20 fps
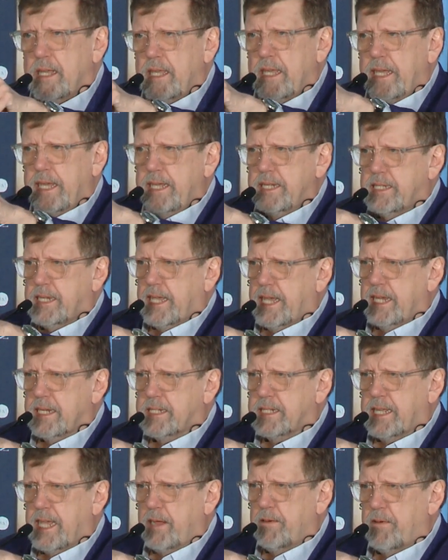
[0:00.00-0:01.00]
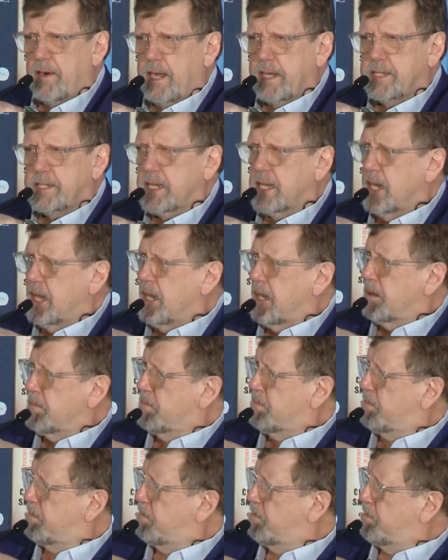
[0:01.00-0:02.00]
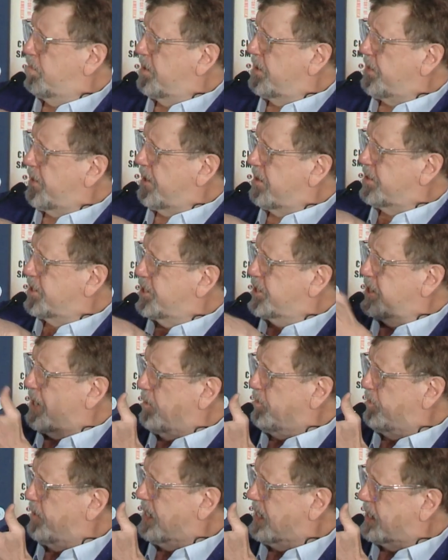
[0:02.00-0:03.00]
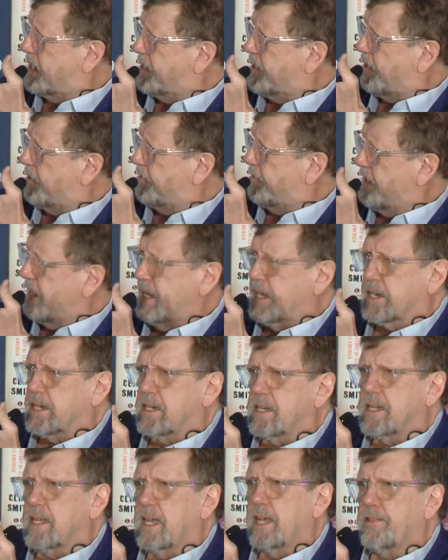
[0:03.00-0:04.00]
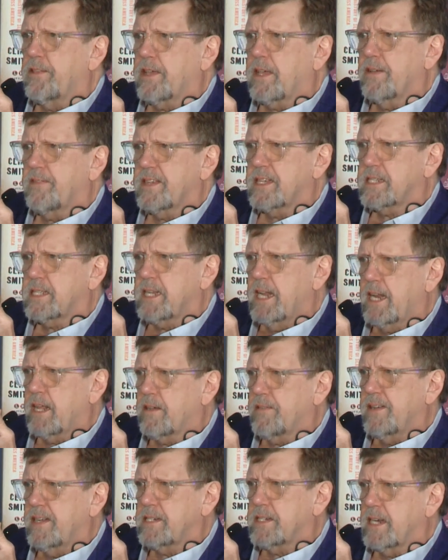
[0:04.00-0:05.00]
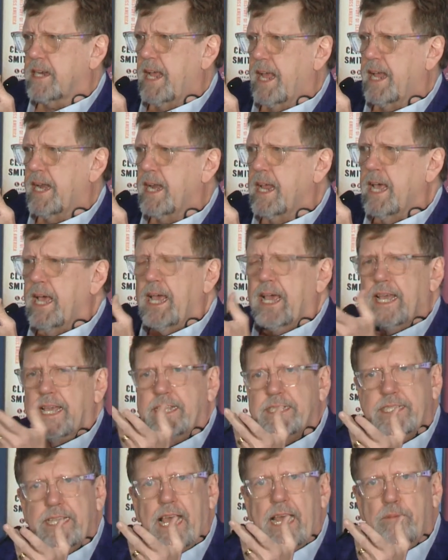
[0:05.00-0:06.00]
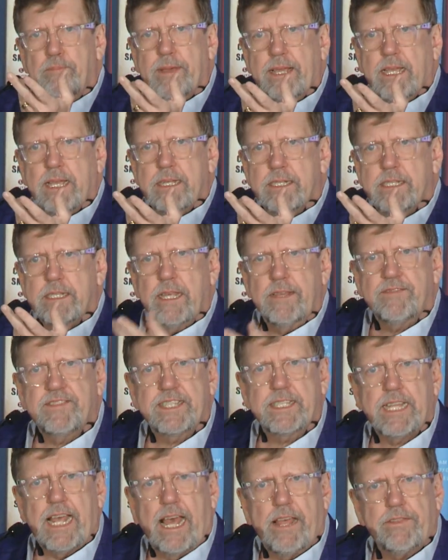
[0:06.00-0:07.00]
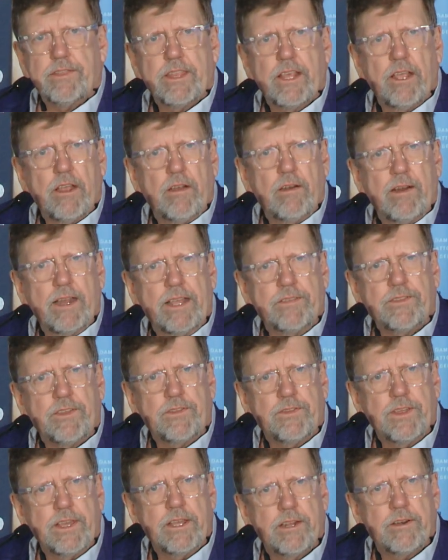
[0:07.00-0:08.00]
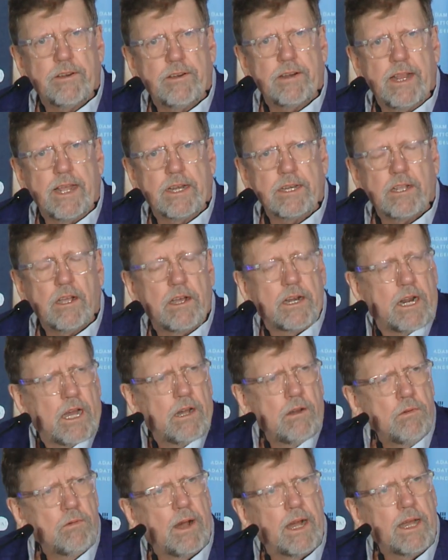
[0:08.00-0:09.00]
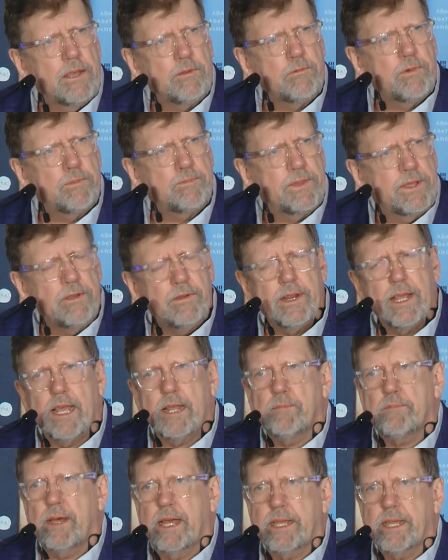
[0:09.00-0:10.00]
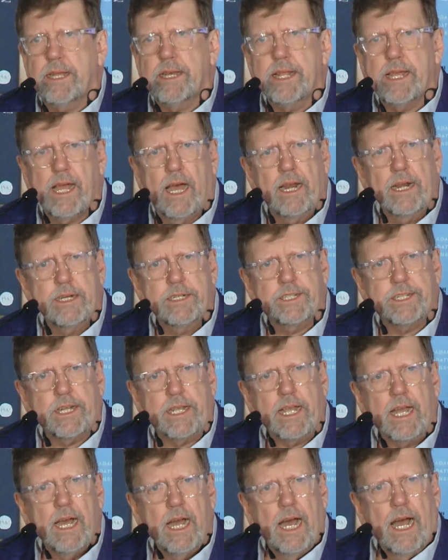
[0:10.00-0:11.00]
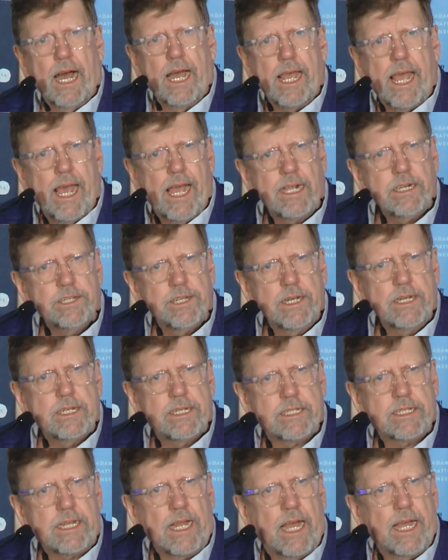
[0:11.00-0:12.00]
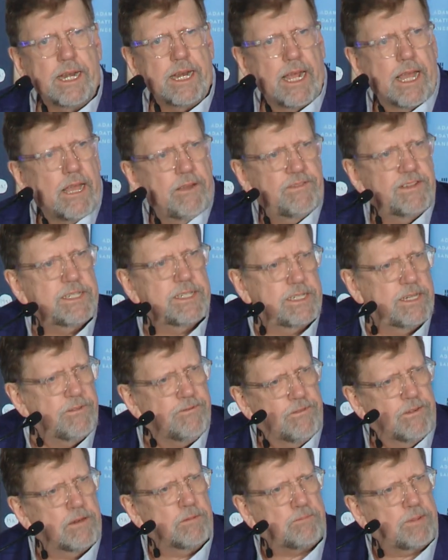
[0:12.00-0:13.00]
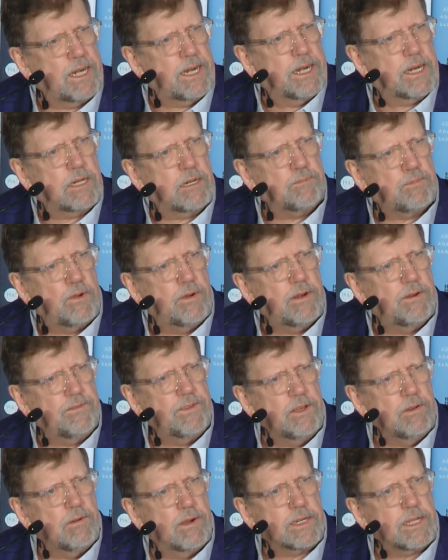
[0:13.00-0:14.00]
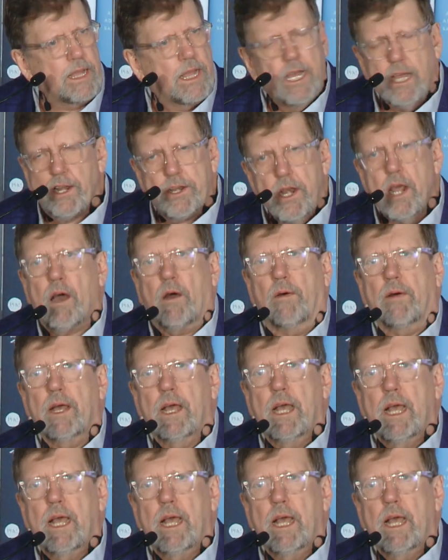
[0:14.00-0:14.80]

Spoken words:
He's against gay rights. But they're jumping to their feet, and they're giving a standing ovation. And is that because they've sat there at the theater and gone, oh, I repudiate my ideology. I actually decide I have a different political point of view on gay. No,